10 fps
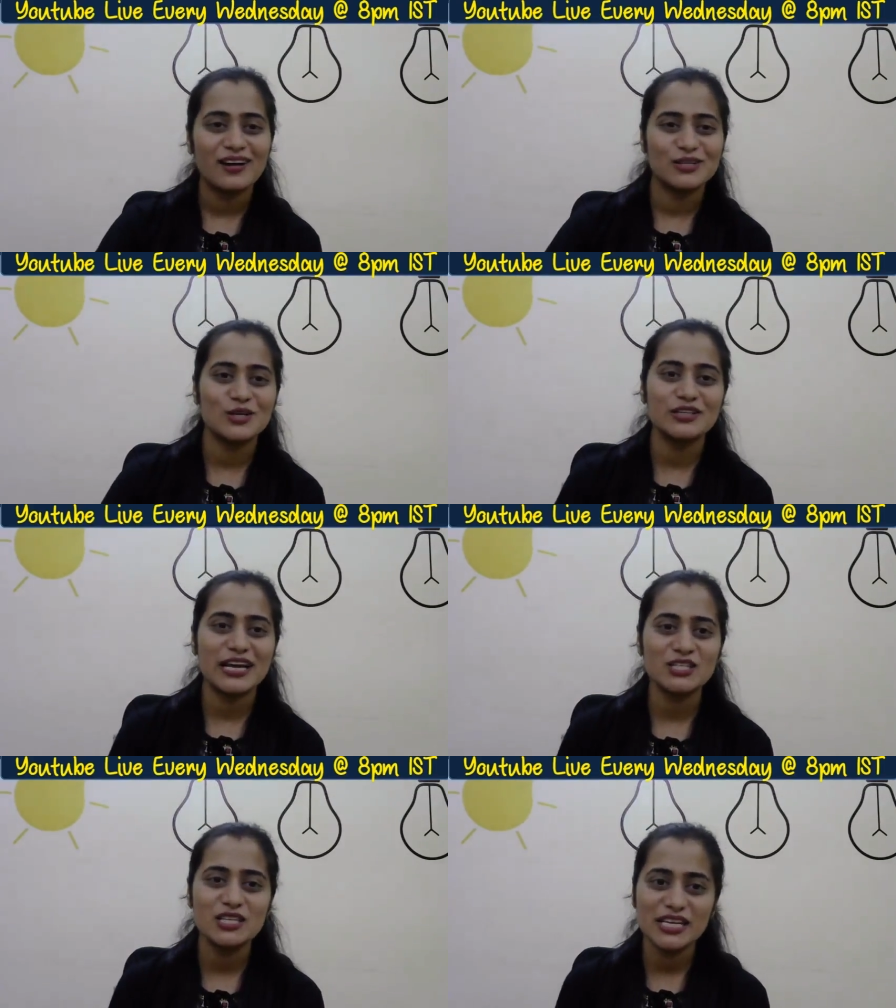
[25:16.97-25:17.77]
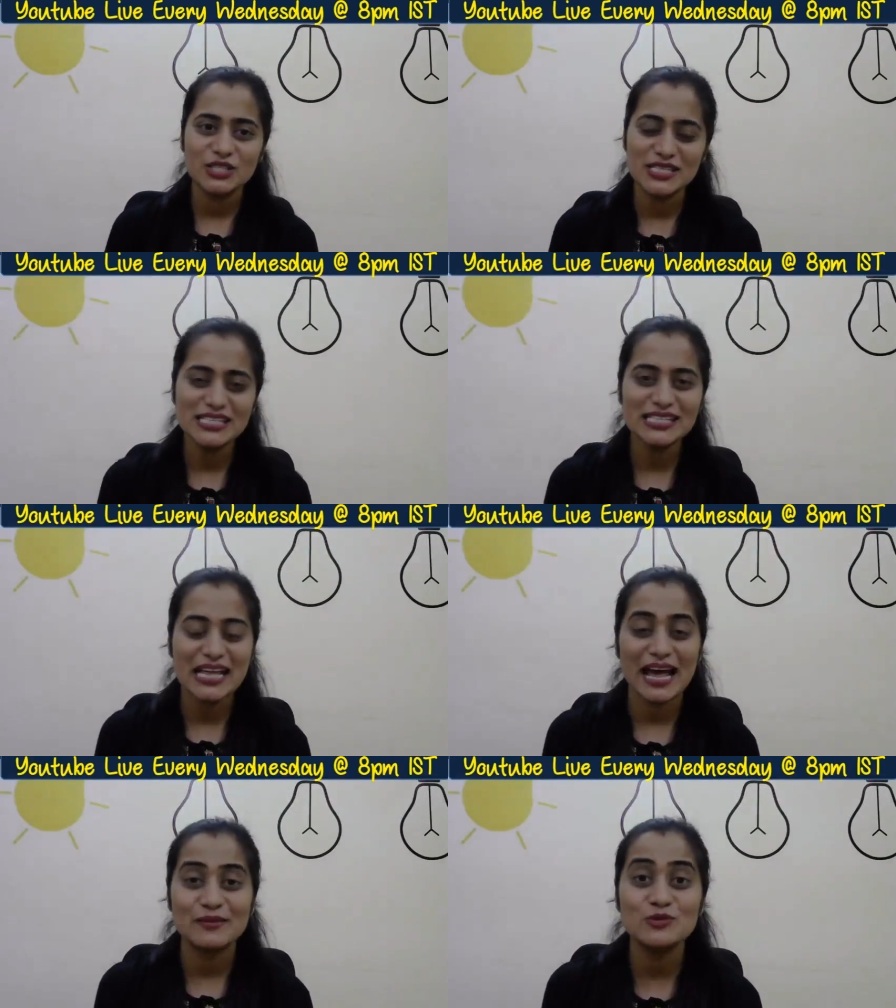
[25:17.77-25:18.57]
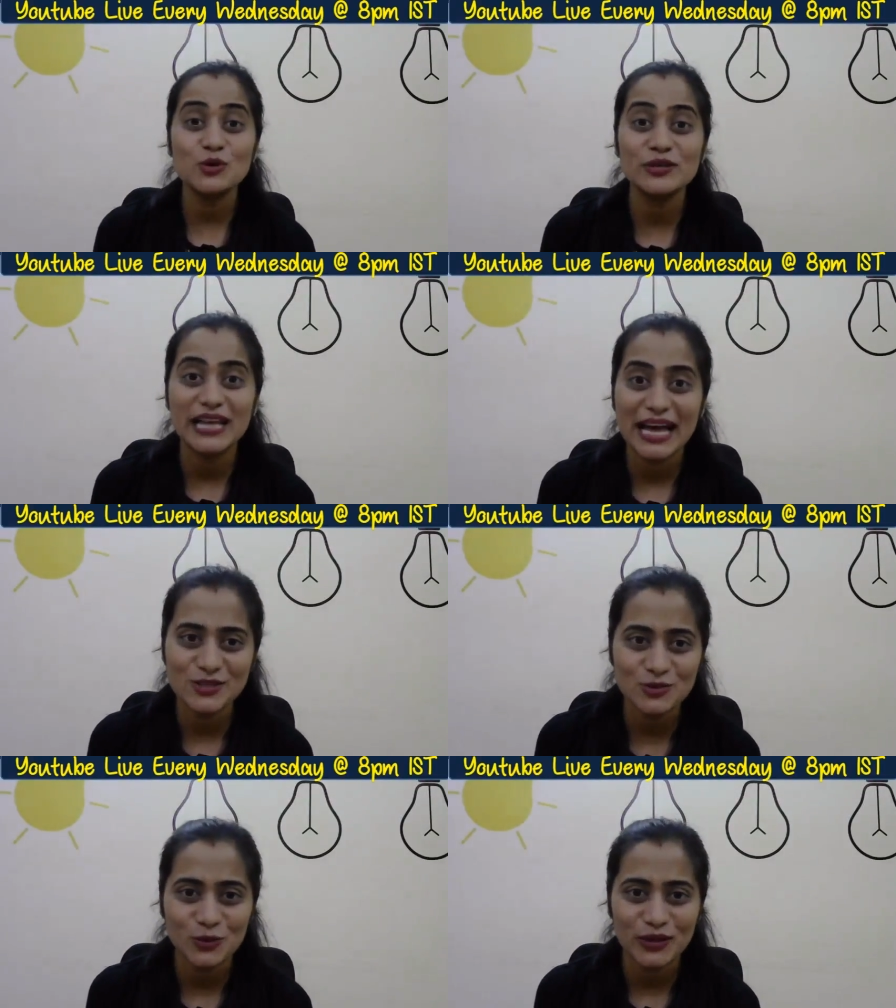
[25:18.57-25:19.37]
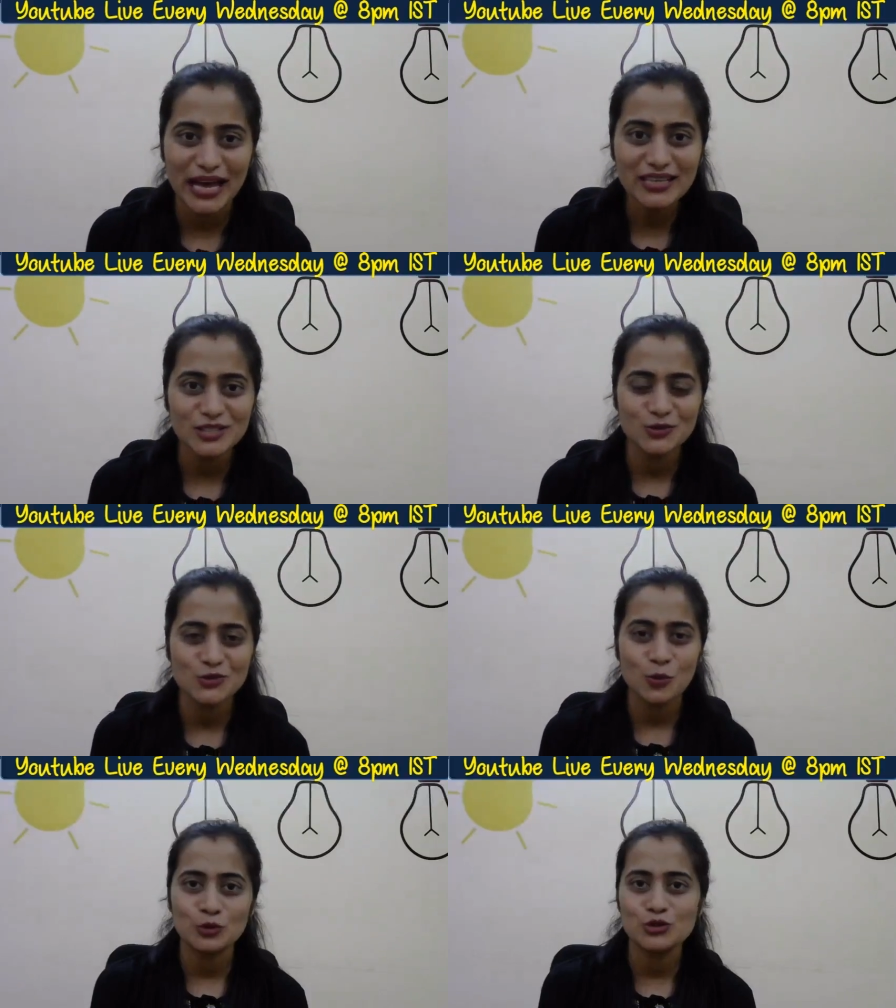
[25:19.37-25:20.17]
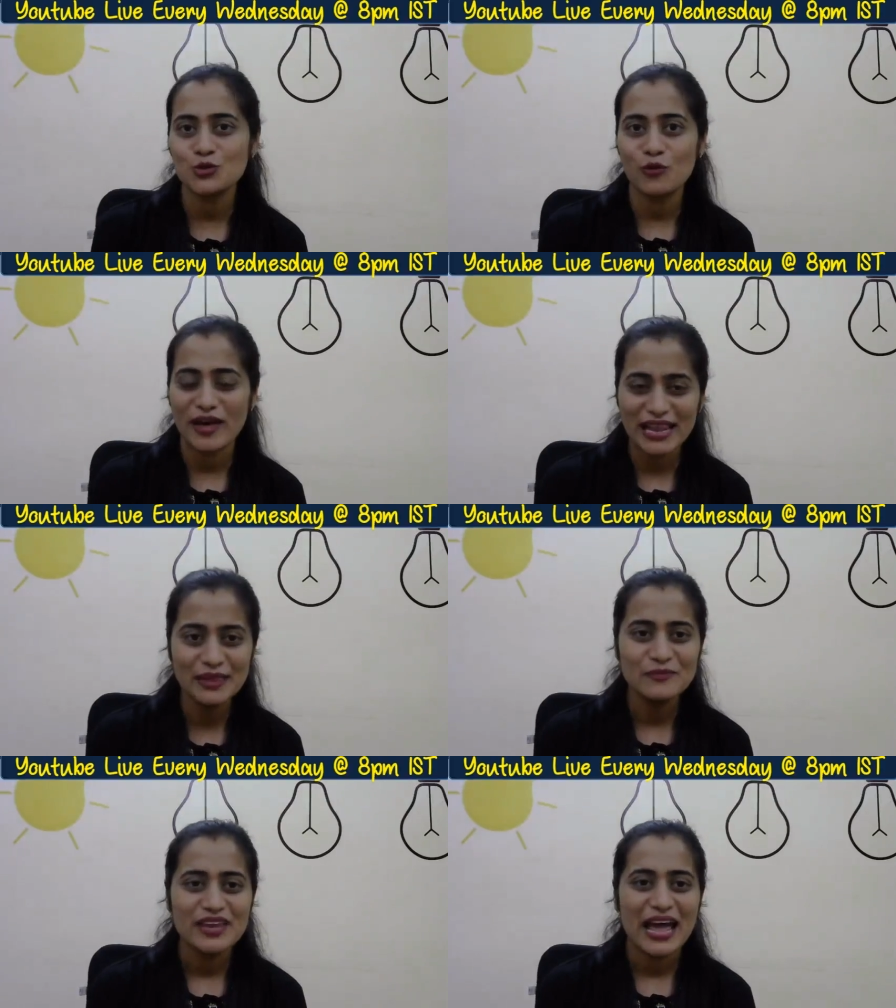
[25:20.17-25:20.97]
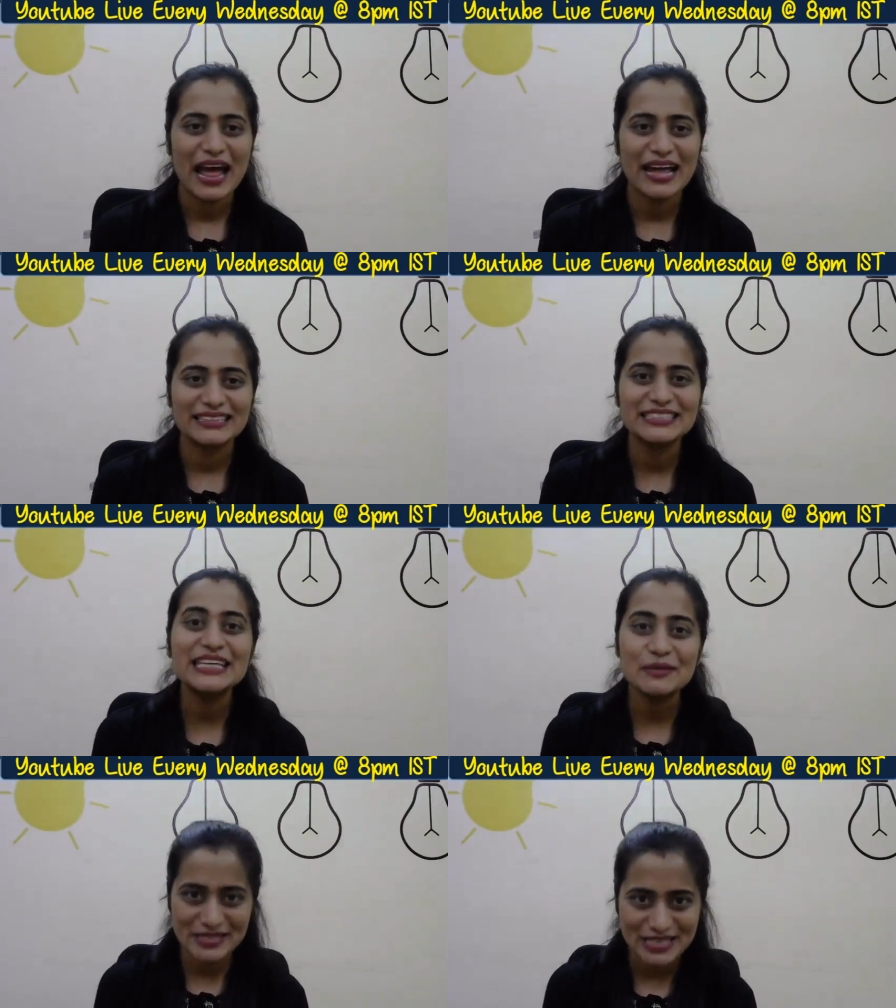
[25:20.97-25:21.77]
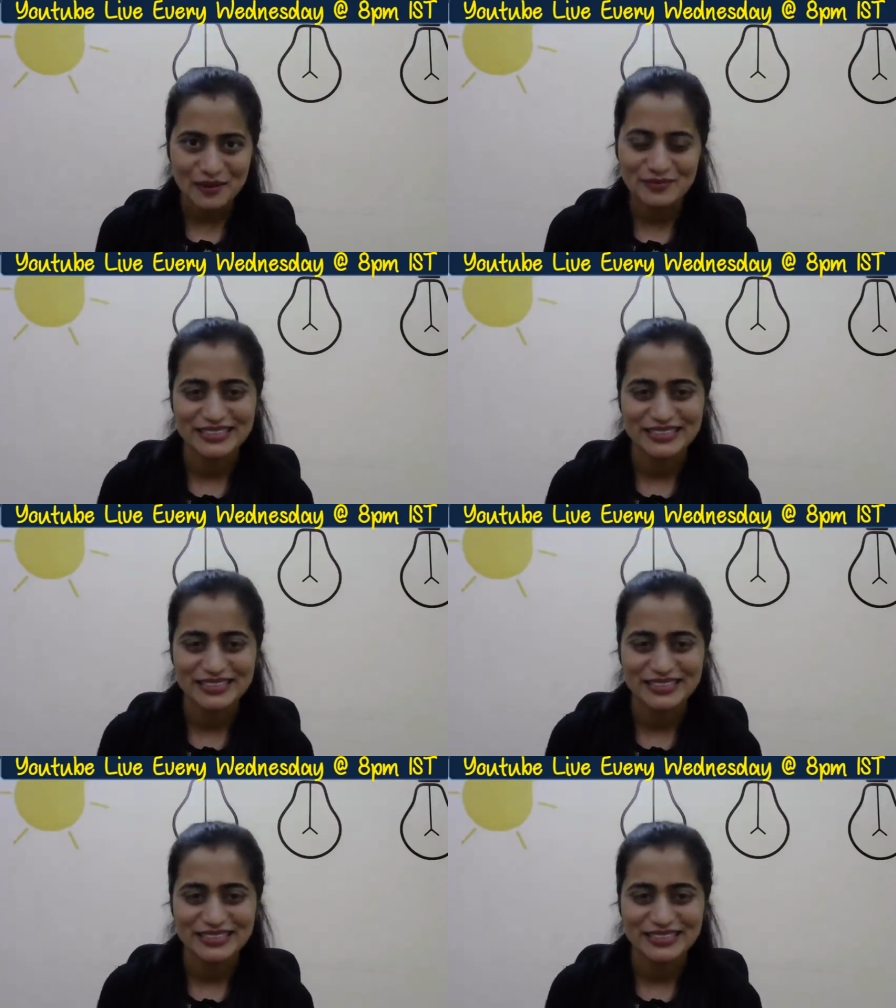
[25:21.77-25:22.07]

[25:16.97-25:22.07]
Congratulations. I am so glad to know that you scored so well, and keep it up.